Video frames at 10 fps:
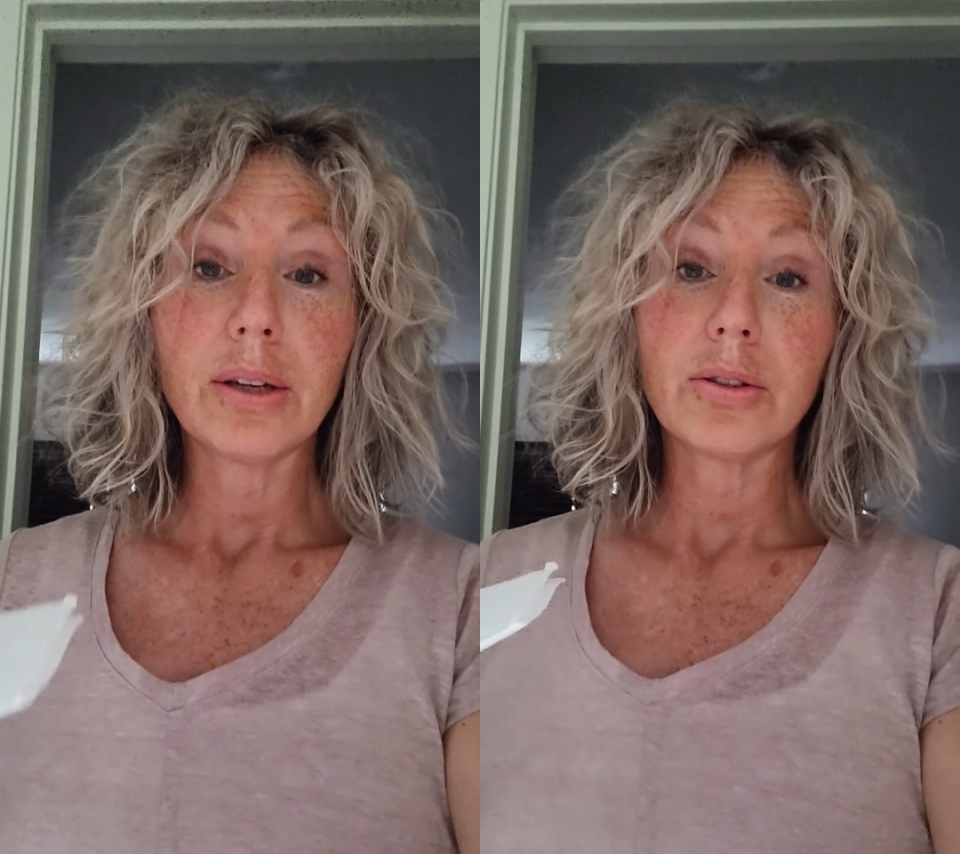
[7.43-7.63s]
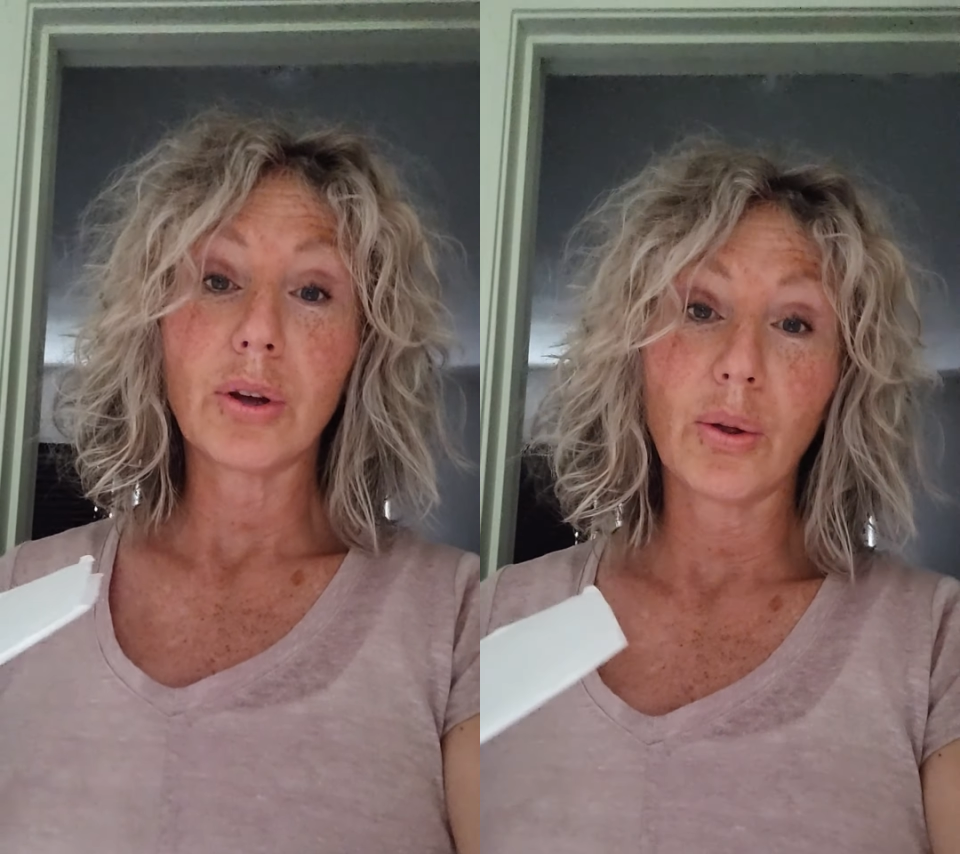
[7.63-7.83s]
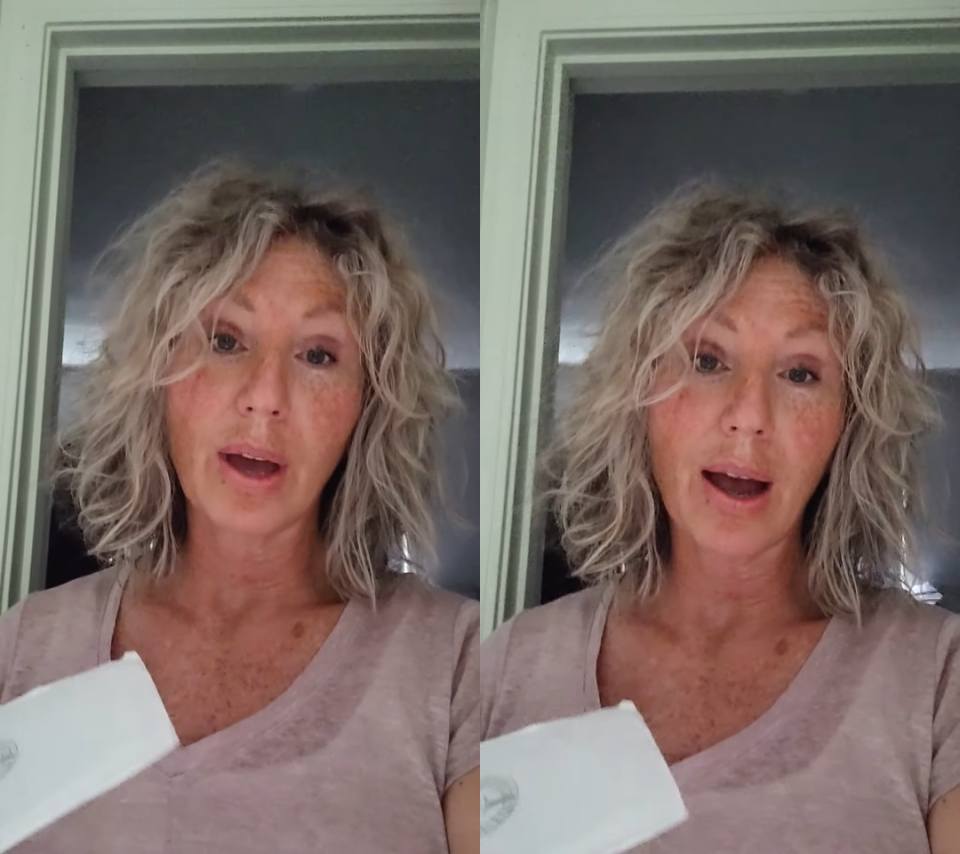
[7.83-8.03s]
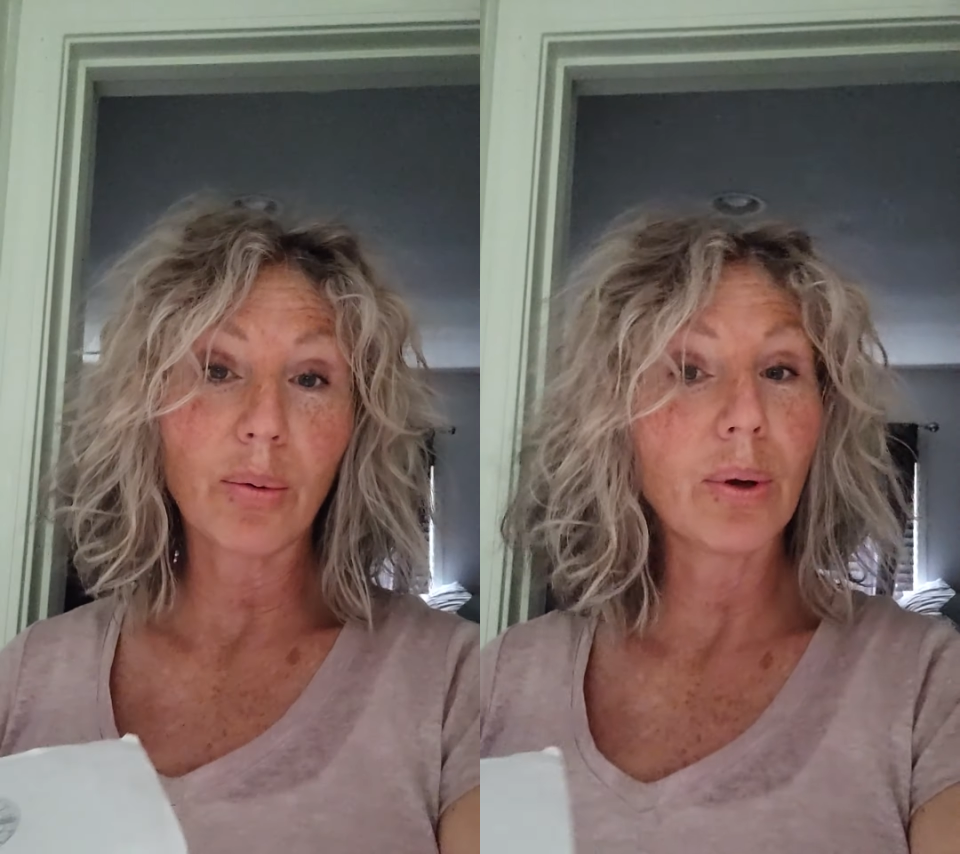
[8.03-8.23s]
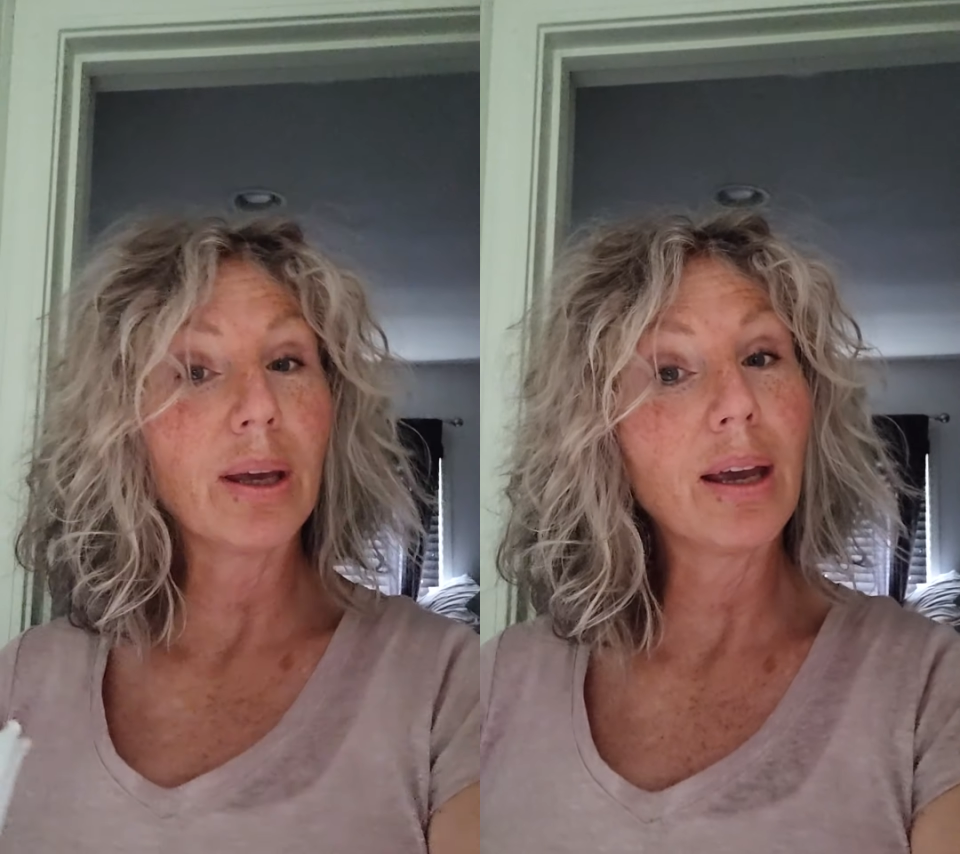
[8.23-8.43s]
so
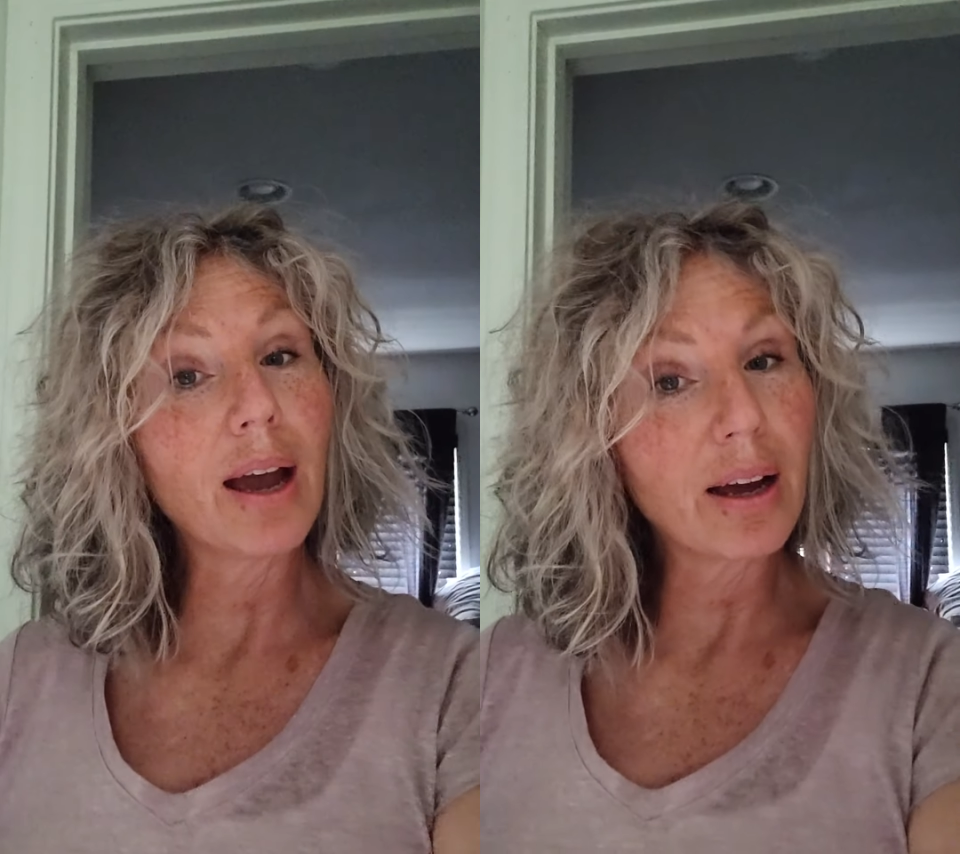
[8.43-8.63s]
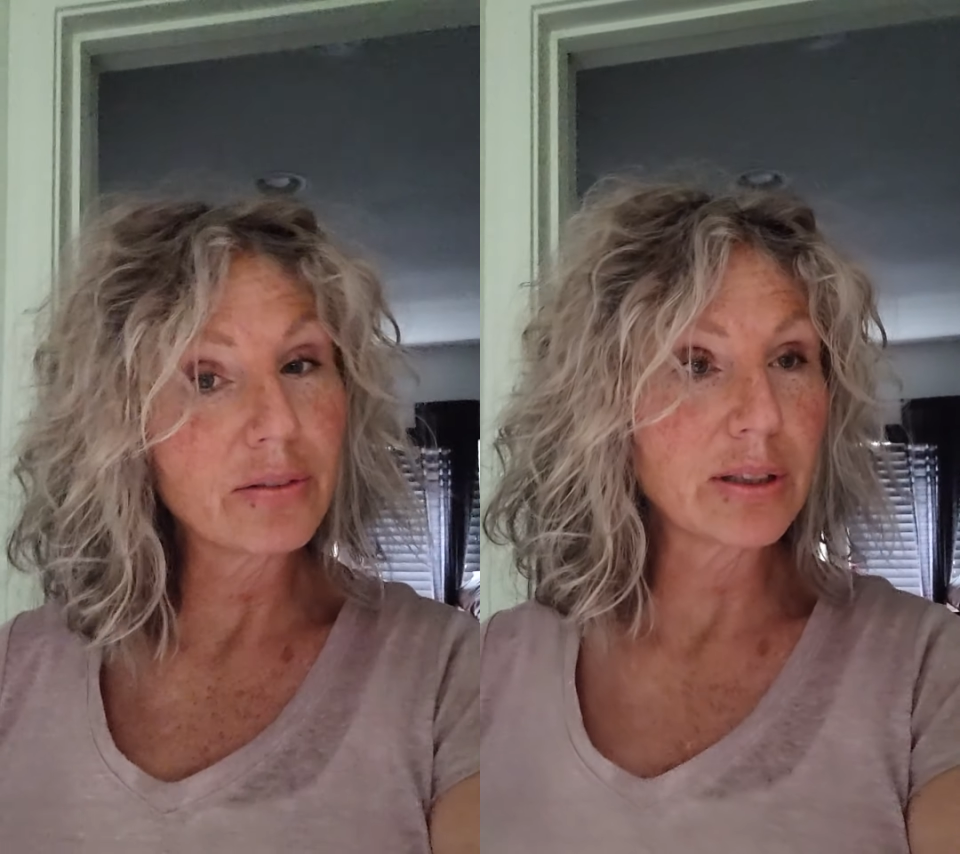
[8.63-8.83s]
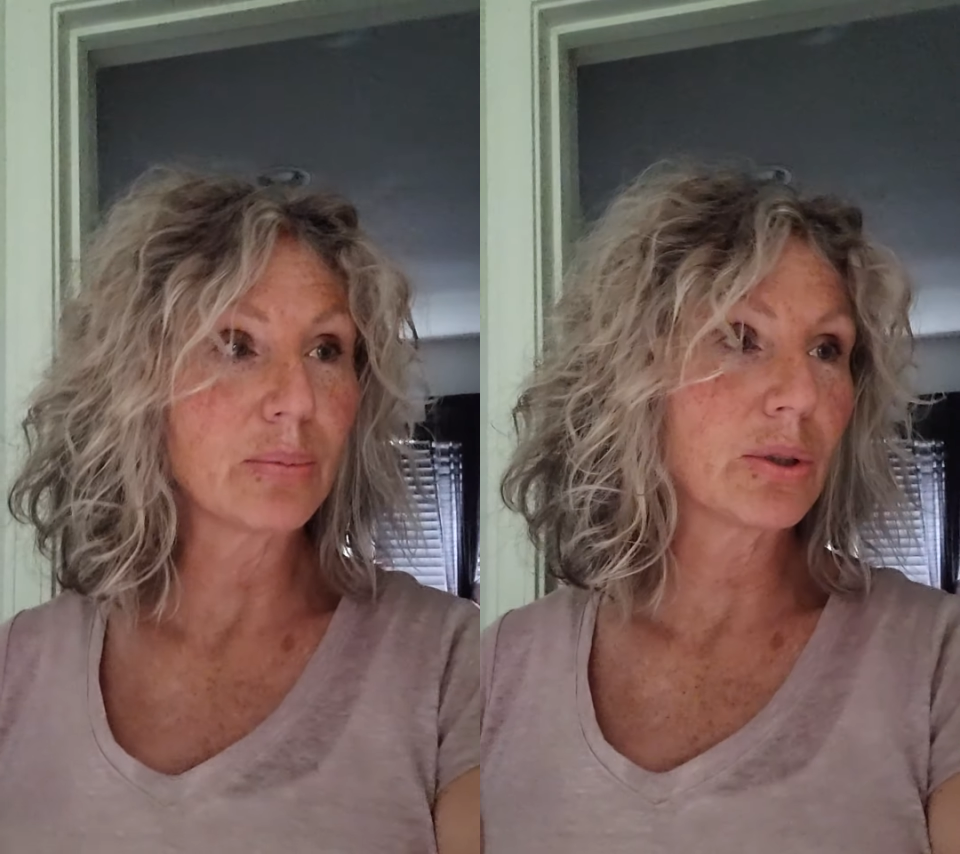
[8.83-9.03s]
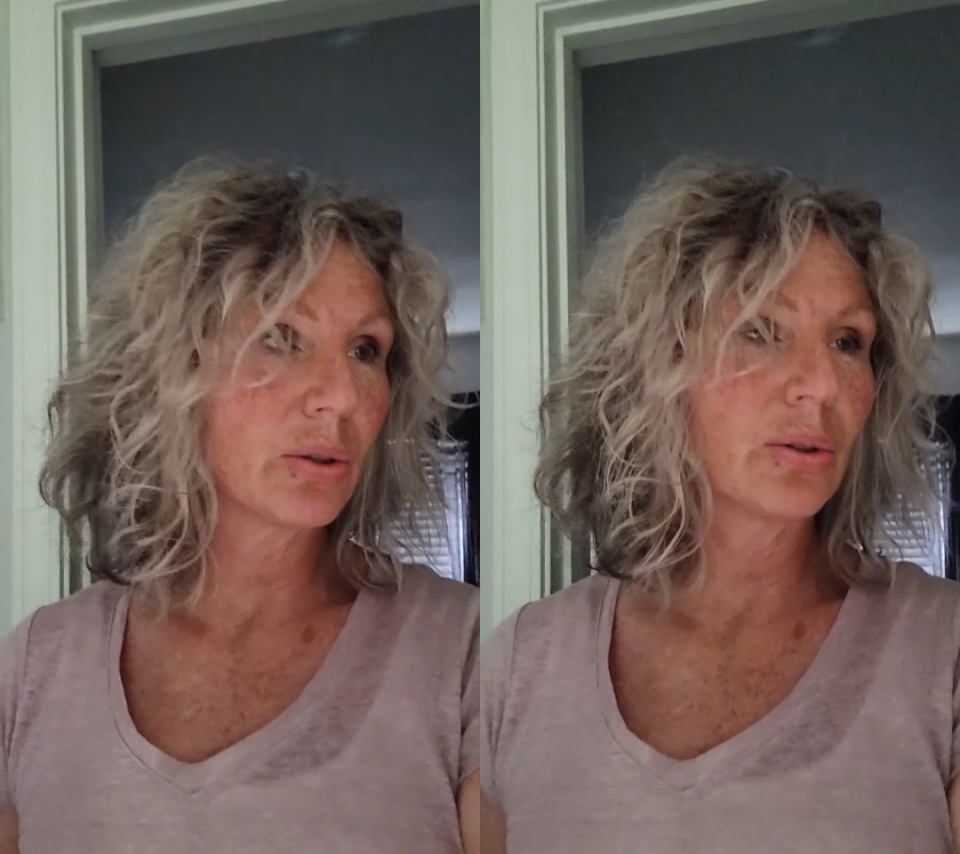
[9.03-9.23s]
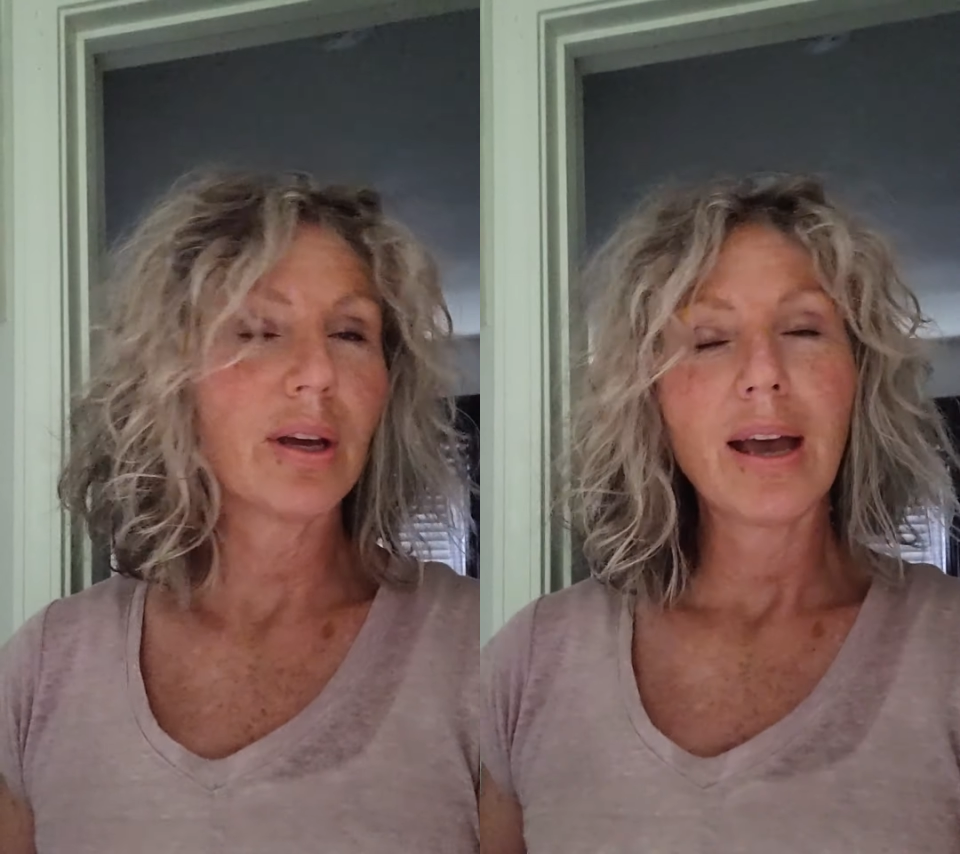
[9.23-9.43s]
that we have some
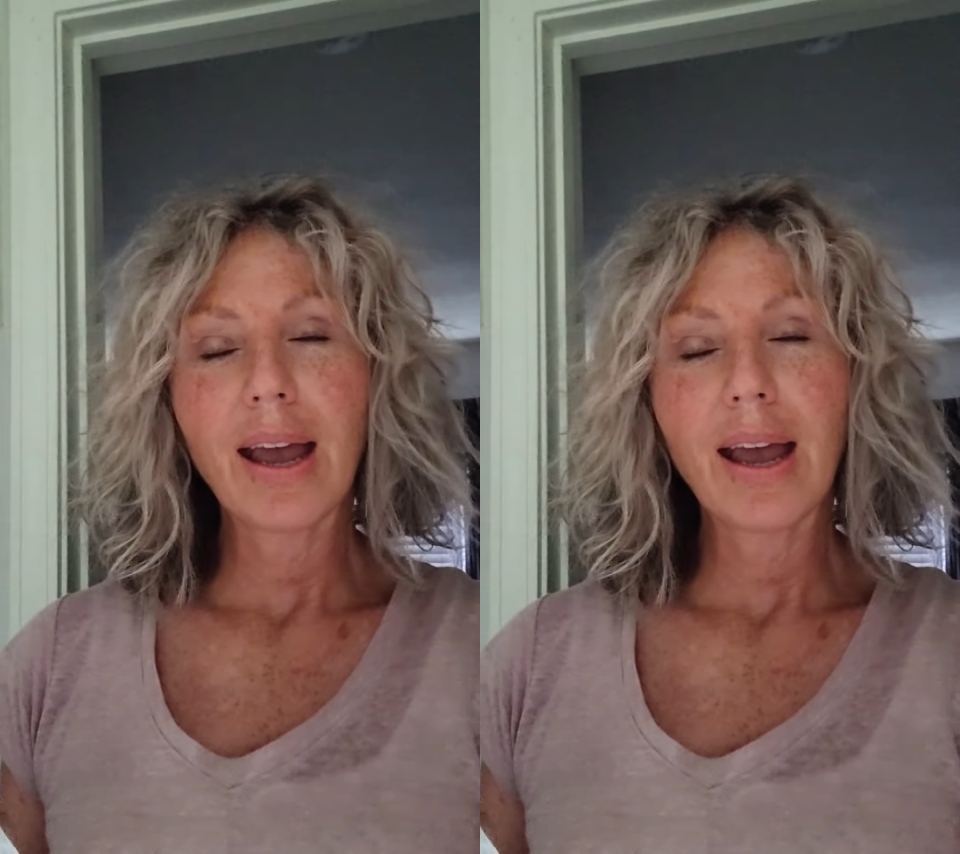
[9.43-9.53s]
truth